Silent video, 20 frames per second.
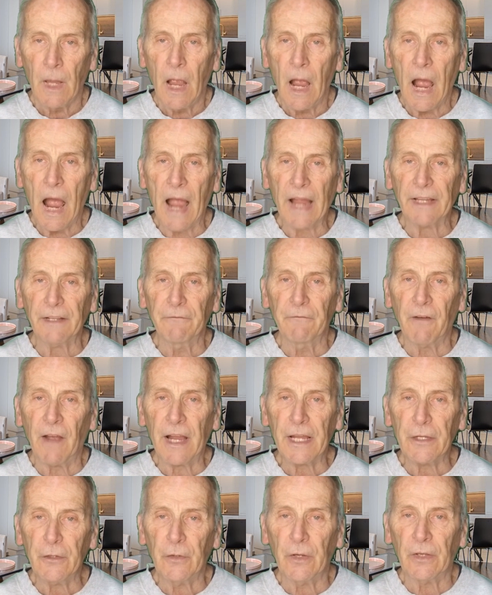I invite
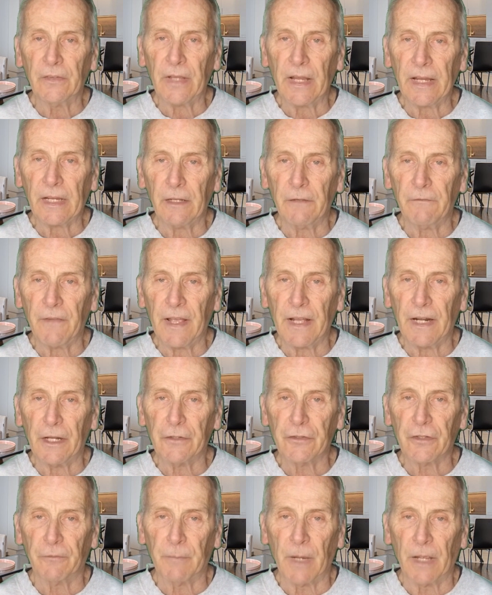you to take advantage
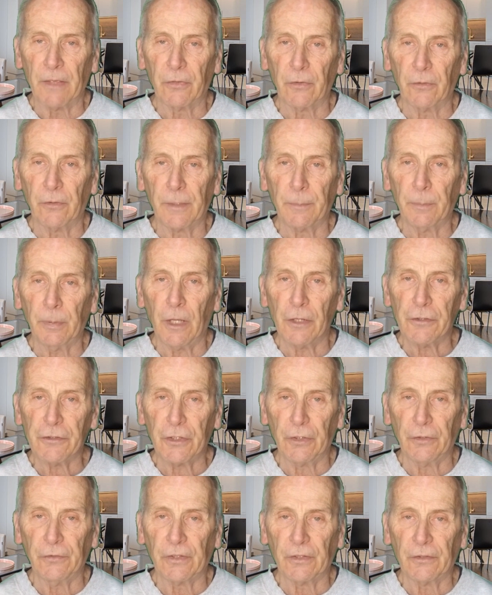of my 30 plus
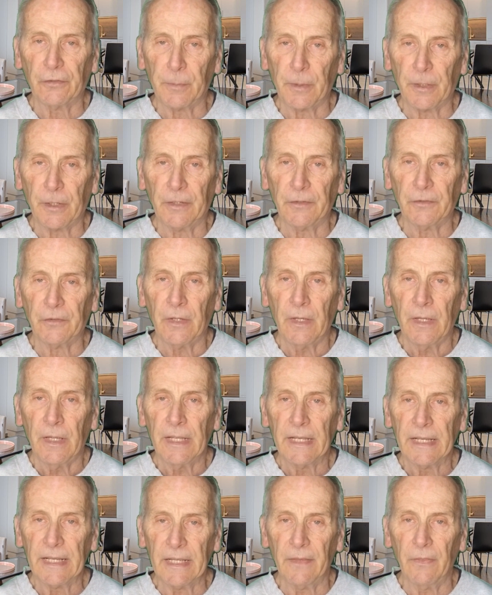years experience
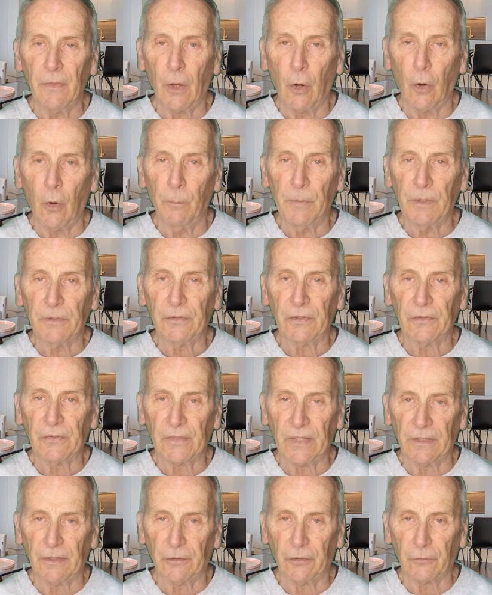in the home business
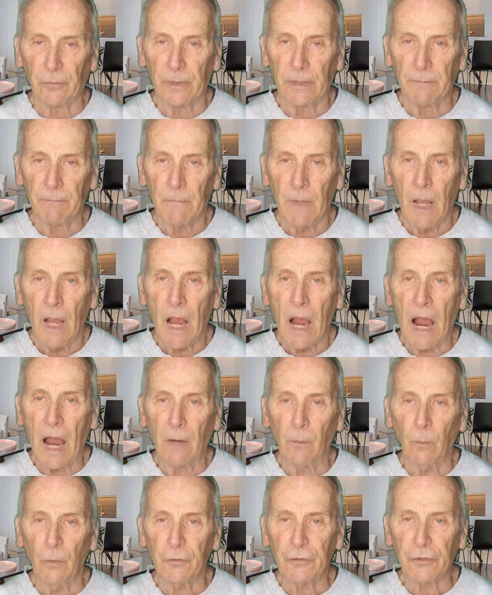industry. I
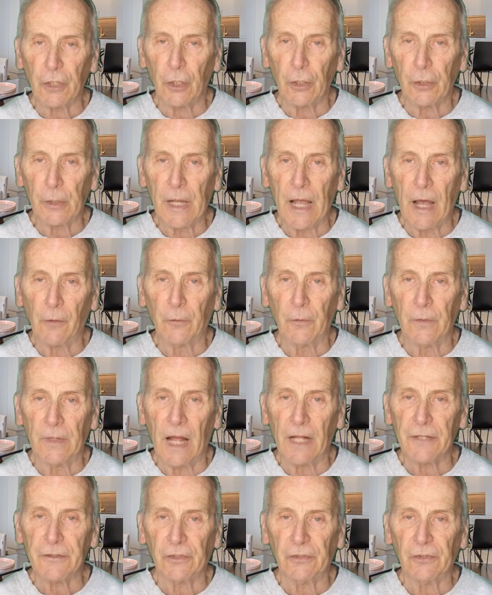will show you how to
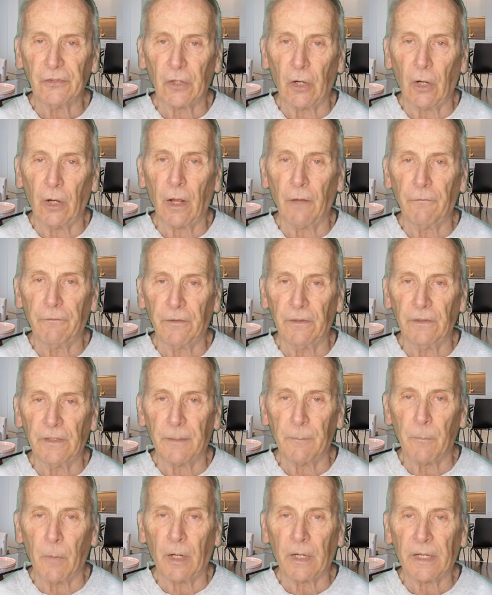not just start affiliate
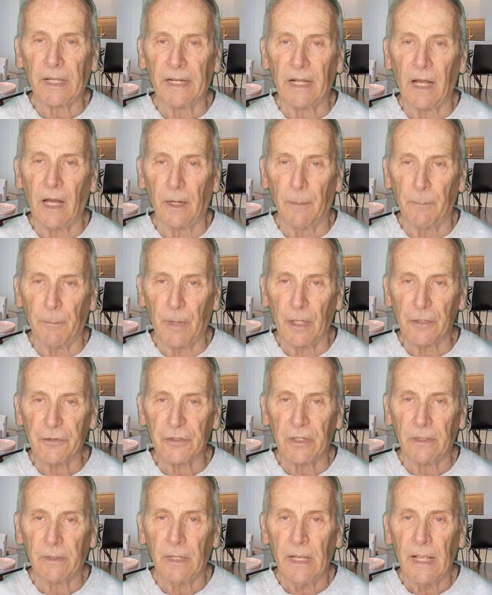marketing on a
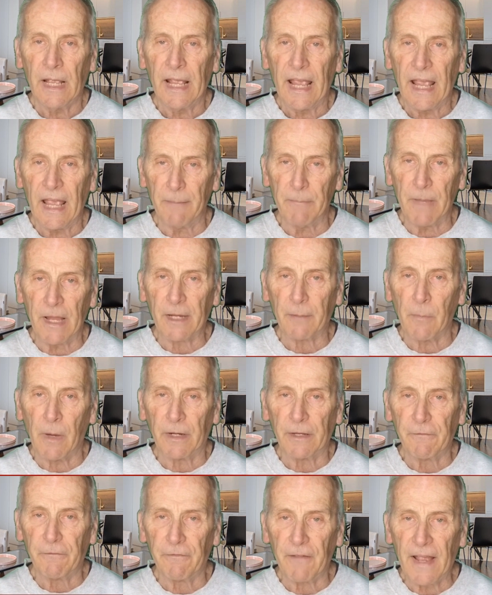budget and make
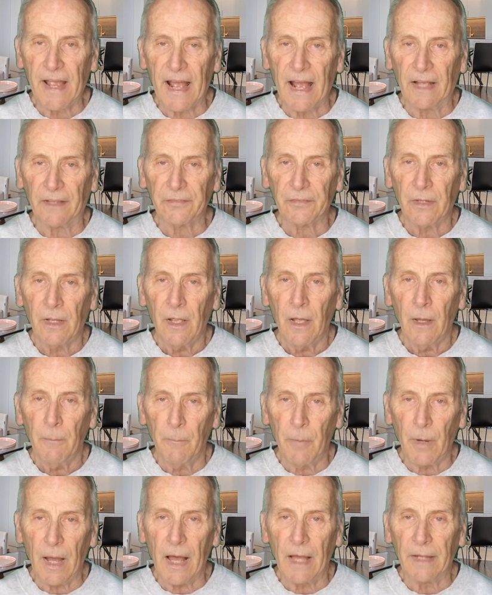money fast,
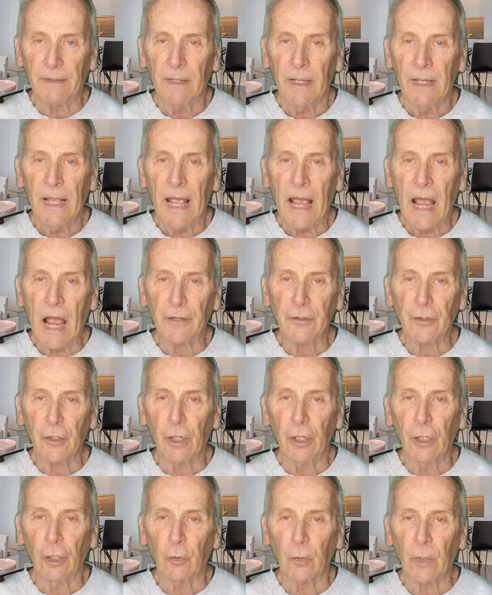but how you
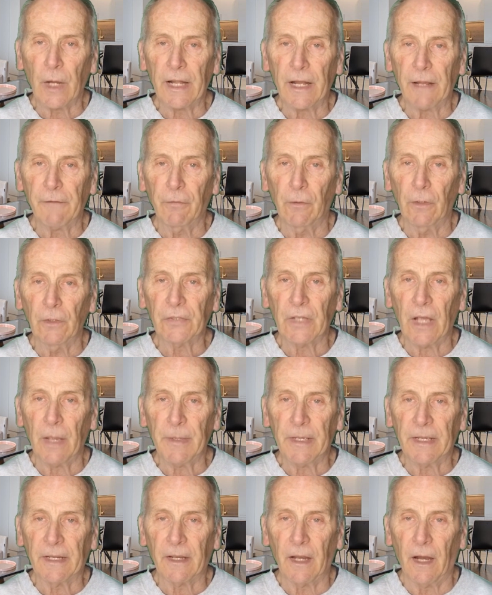can create a full-time
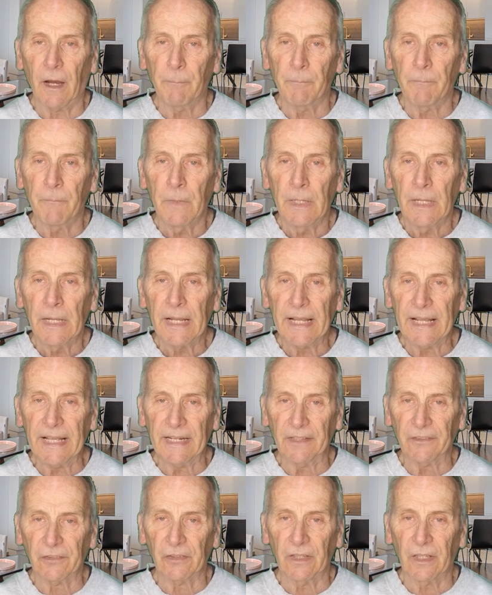income in
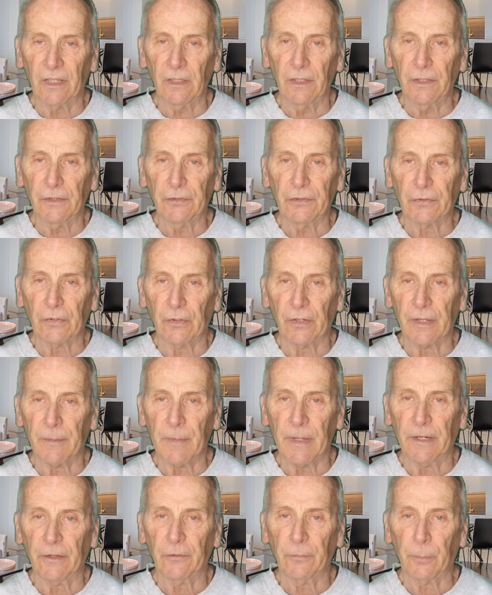as little as 30
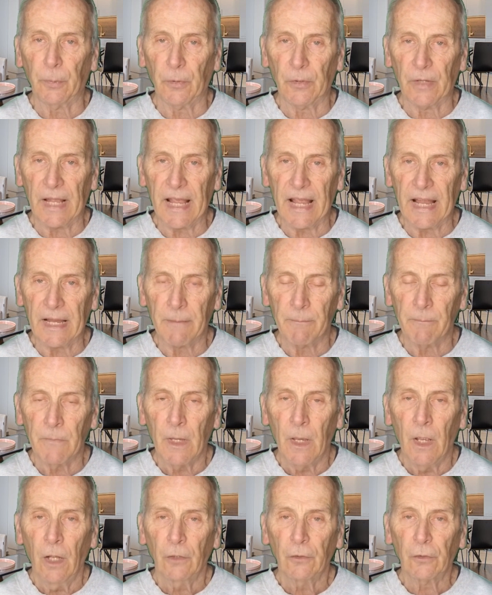minutes per day.
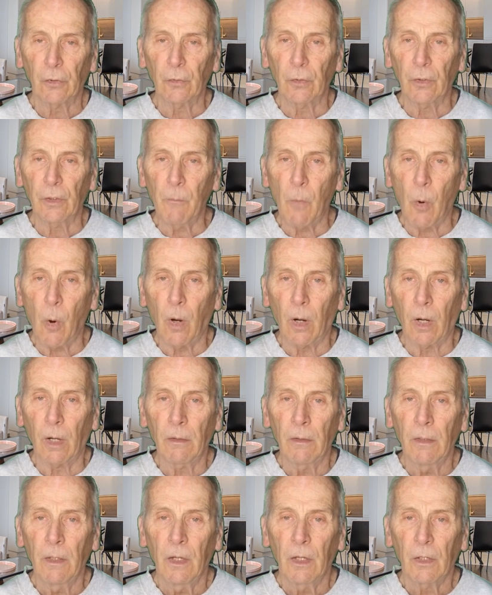To learn more,
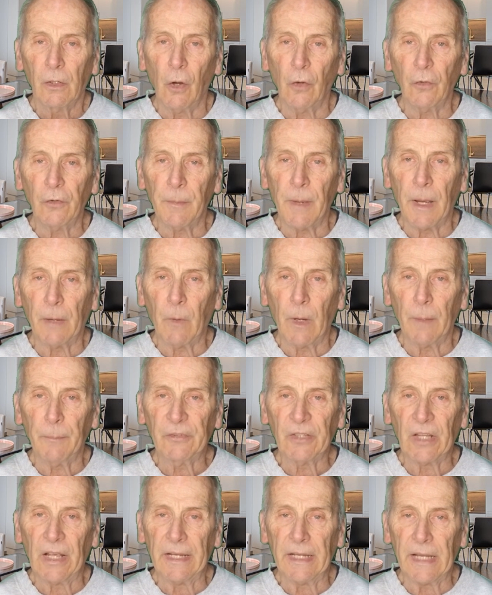go to my
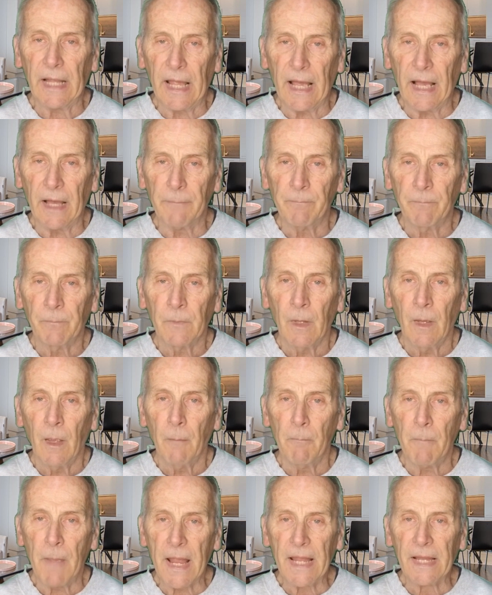website at
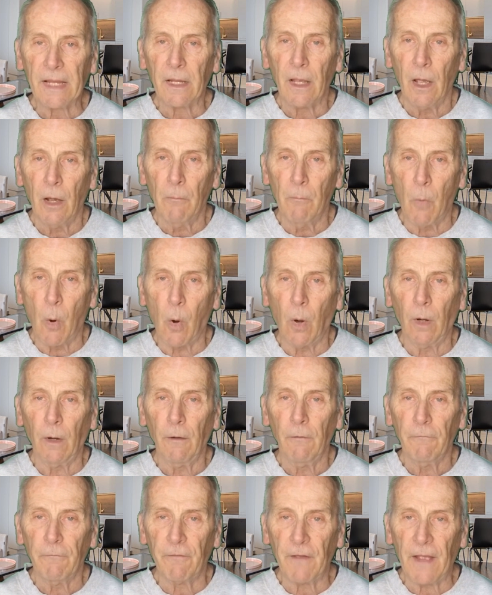
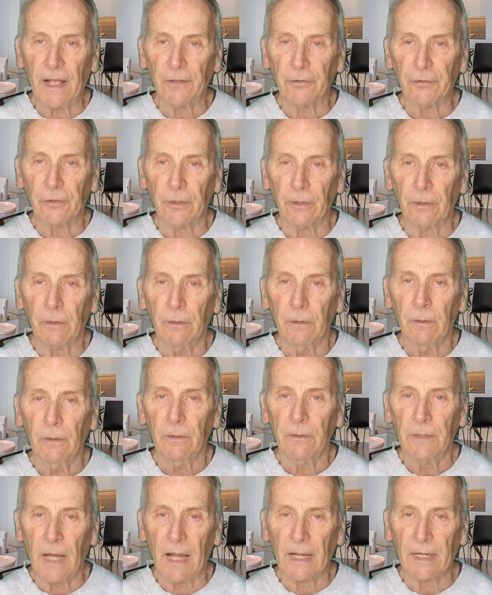
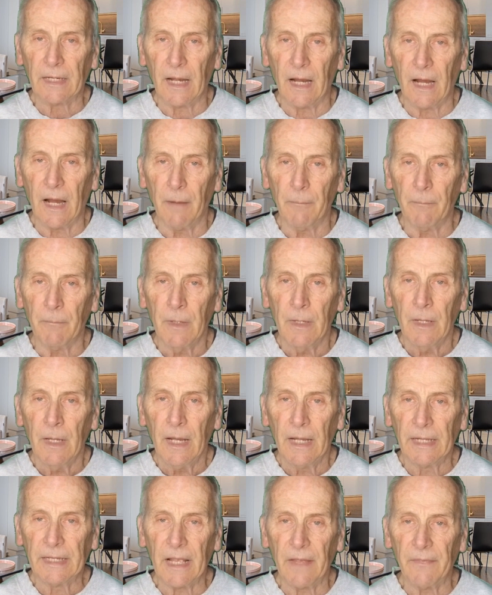makemorefaster.com.
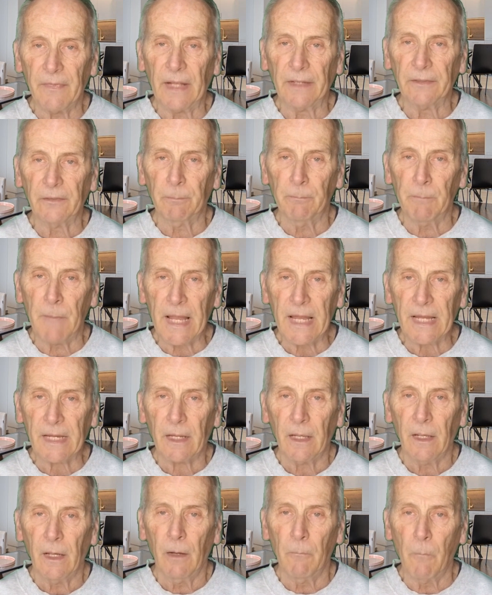Again, that's
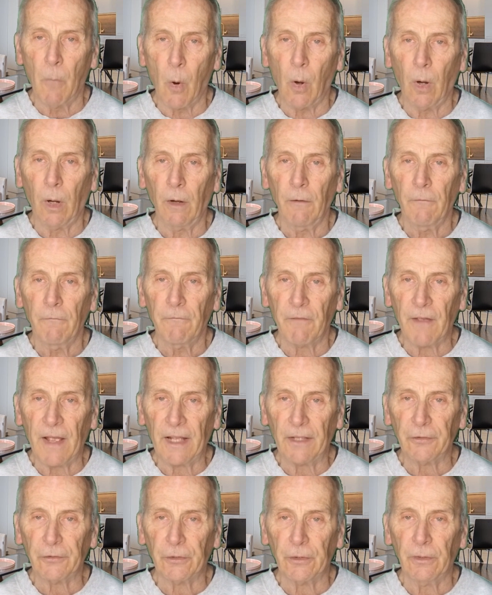
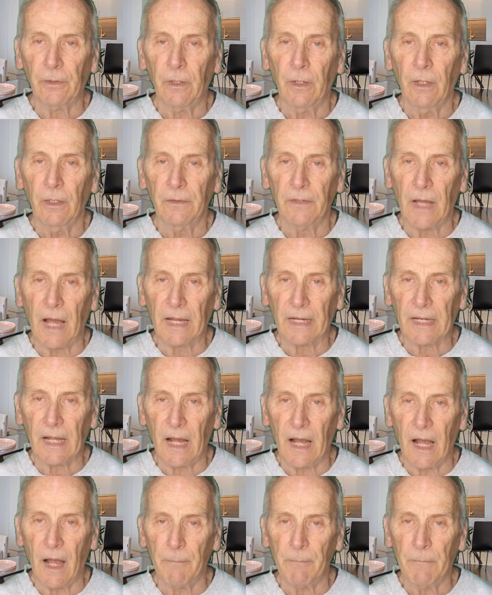
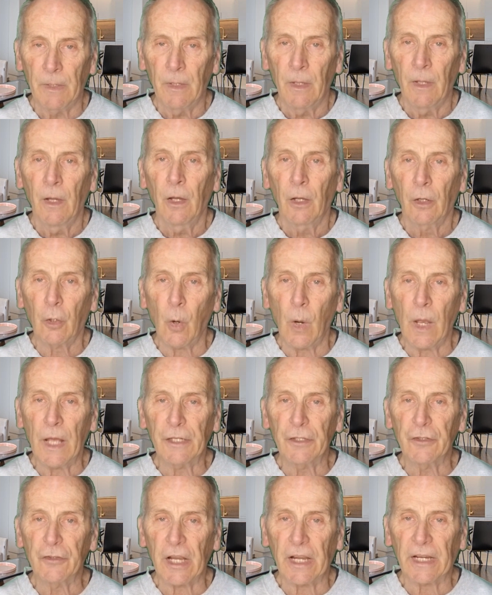makemorefaster.com. Go ahead
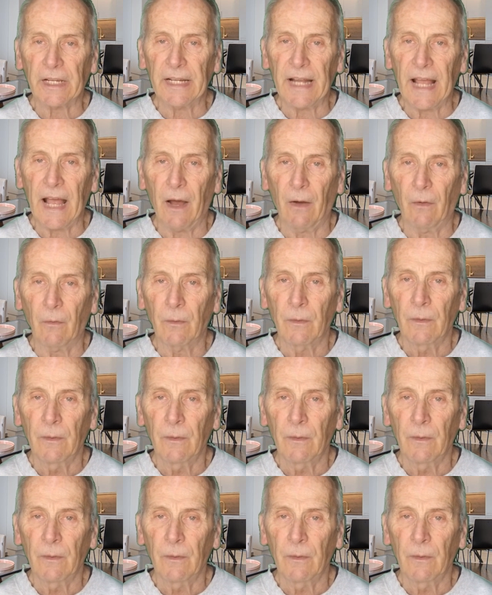and check it out.